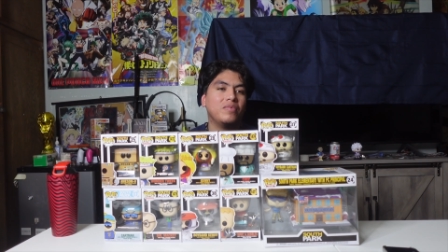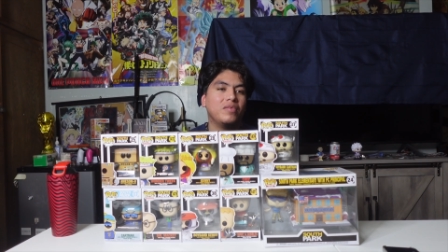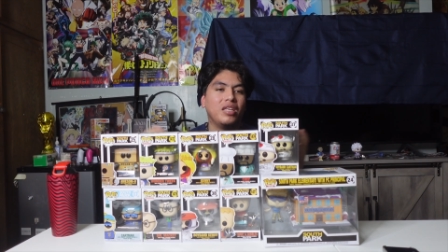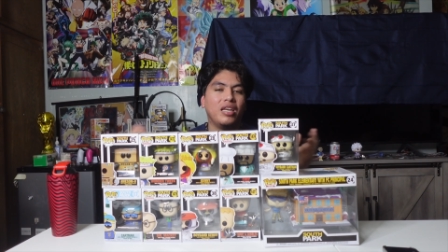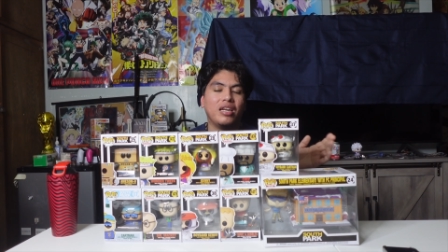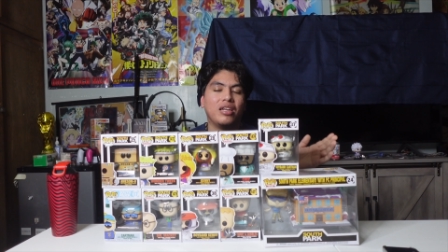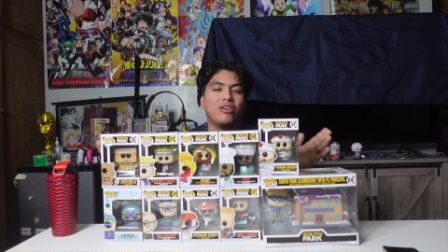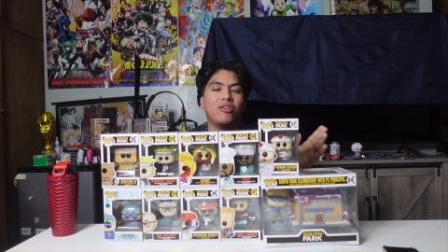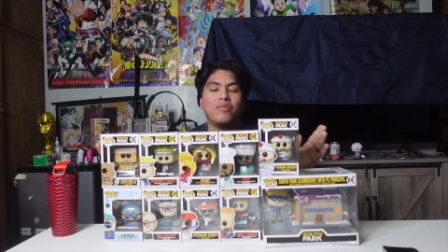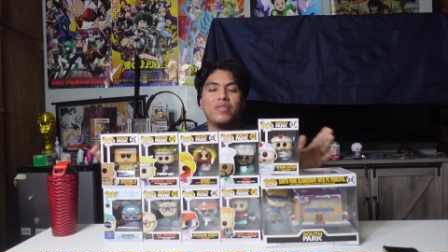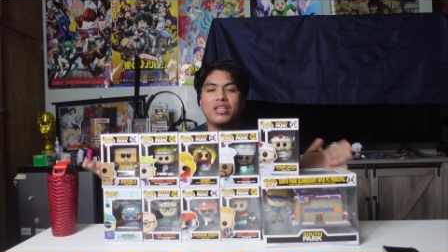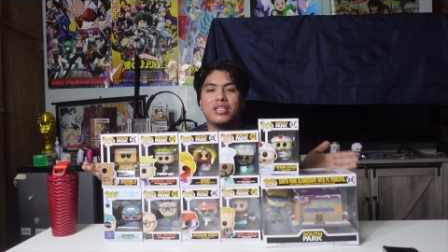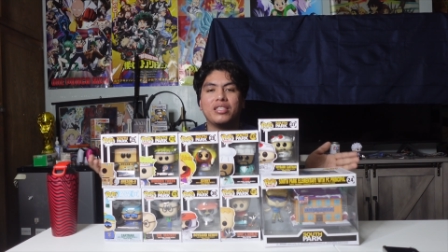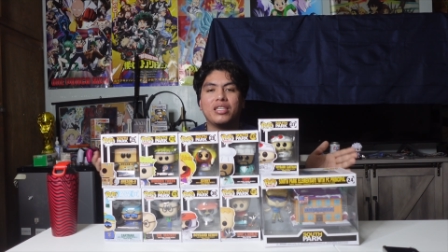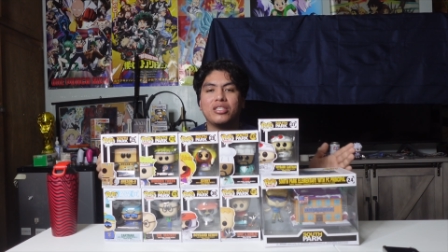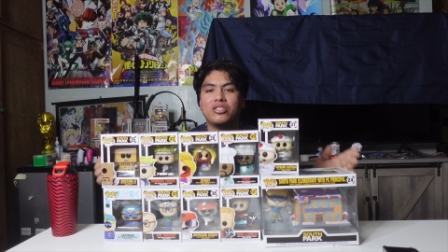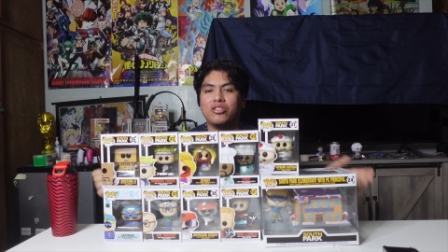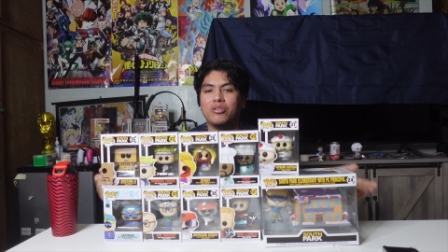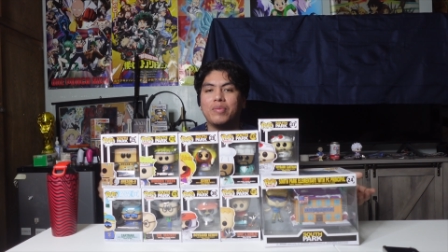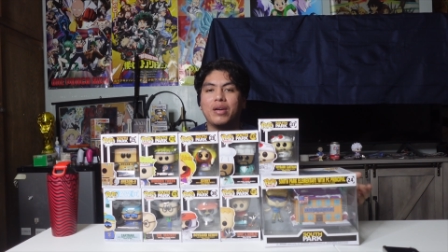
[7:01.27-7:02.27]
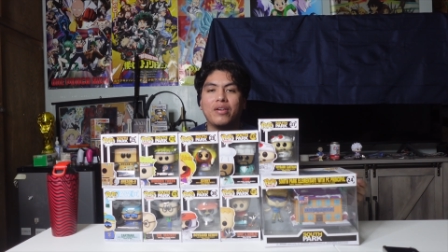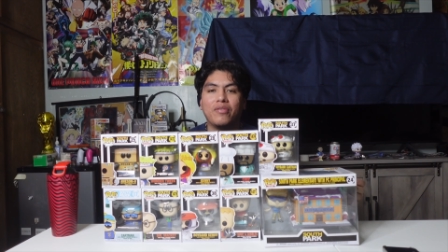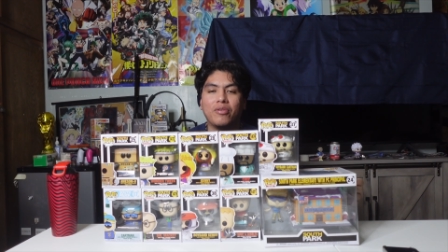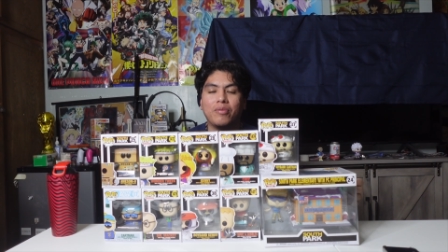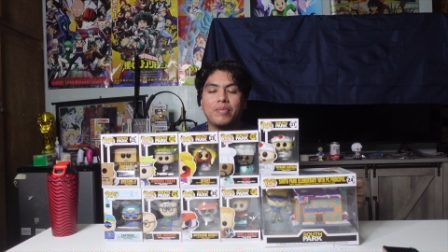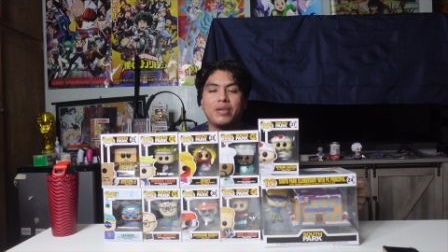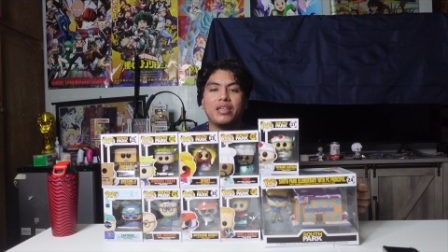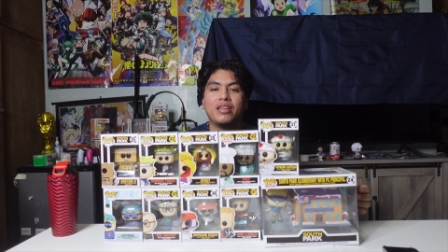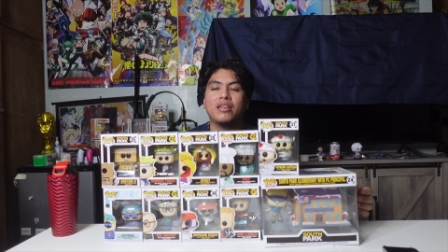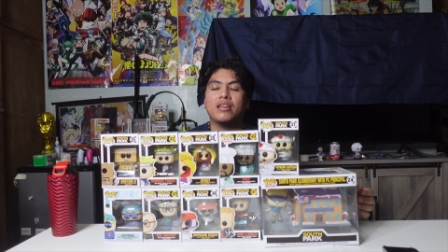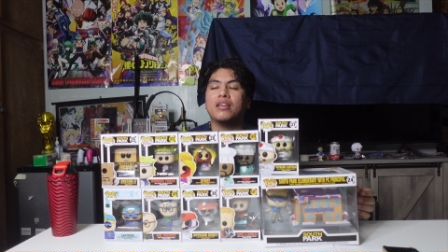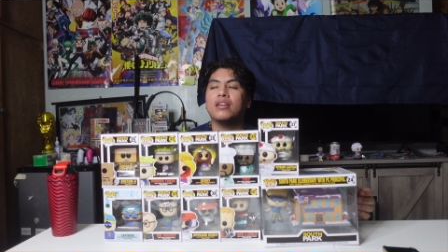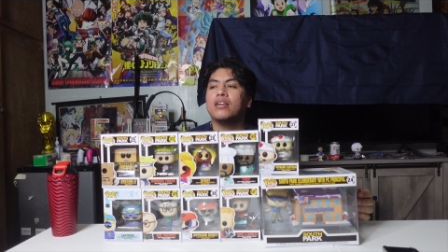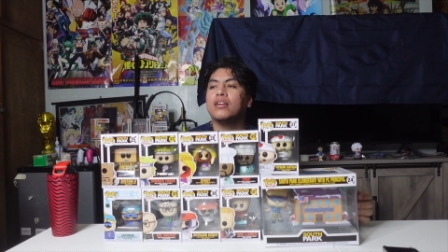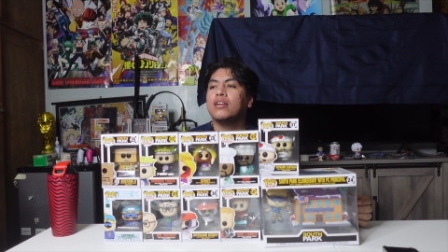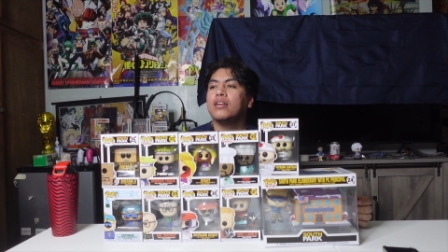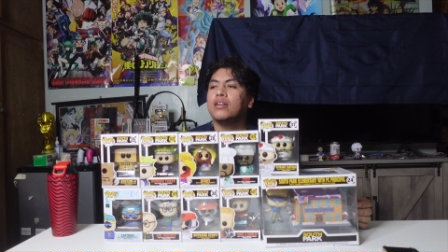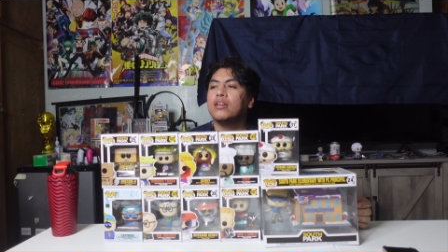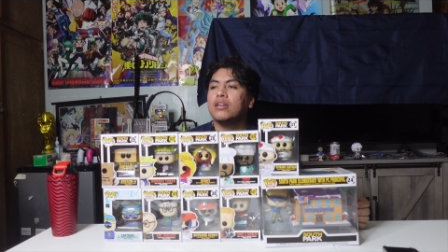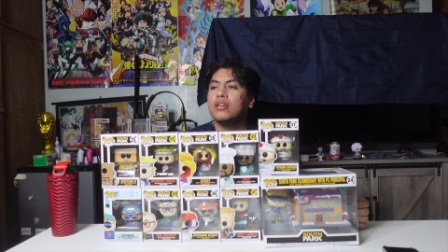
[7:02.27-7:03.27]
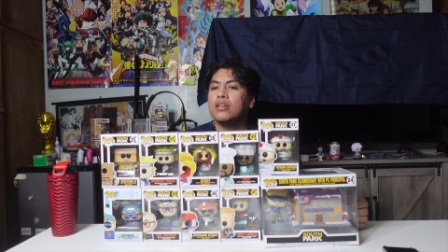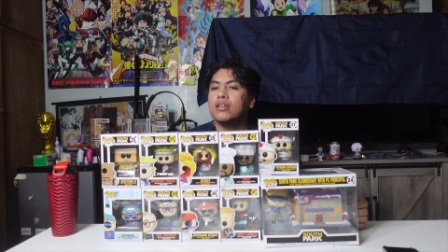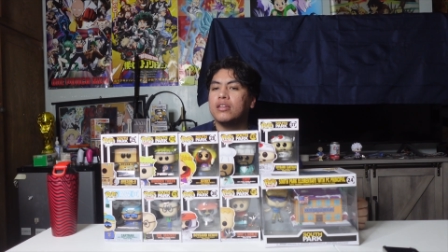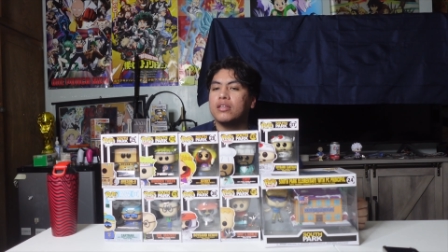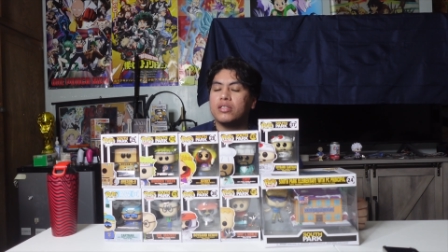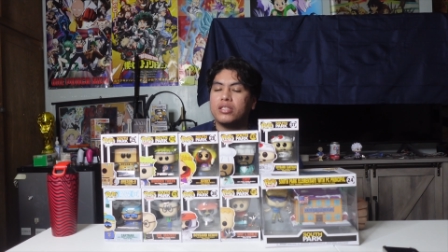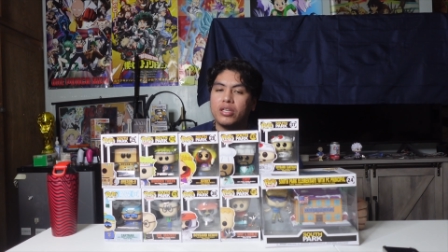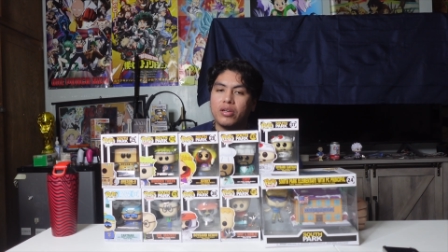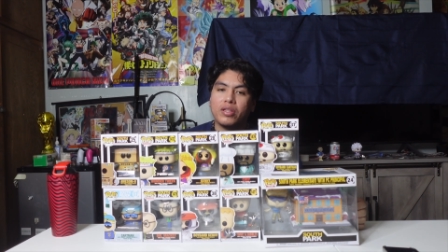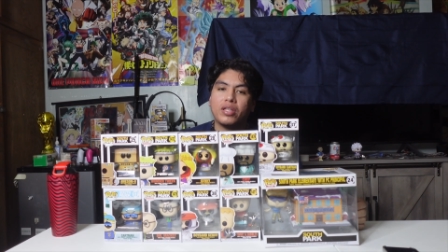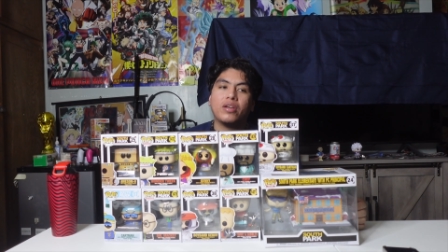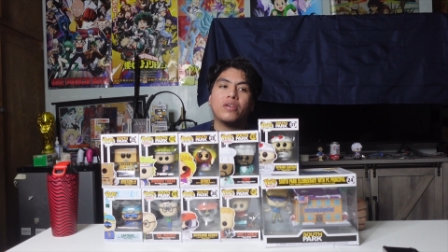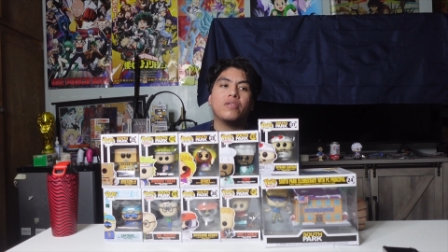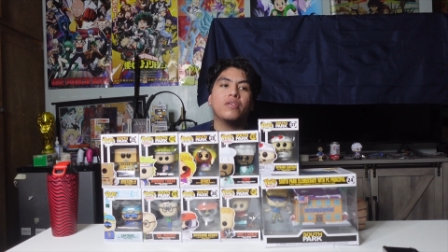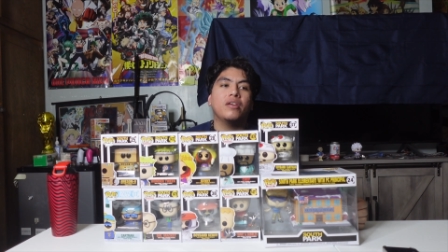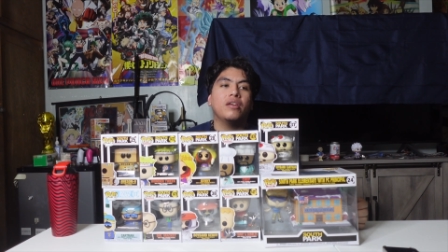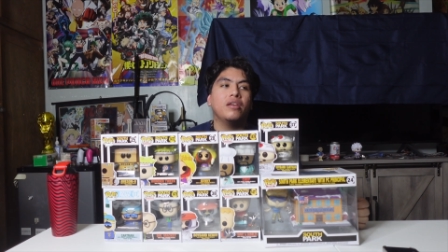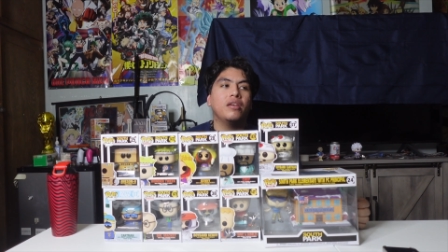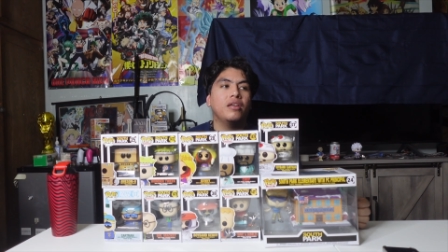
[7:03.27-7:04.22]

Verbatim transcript: Uh, hopefully it's not too bad for me. Still though,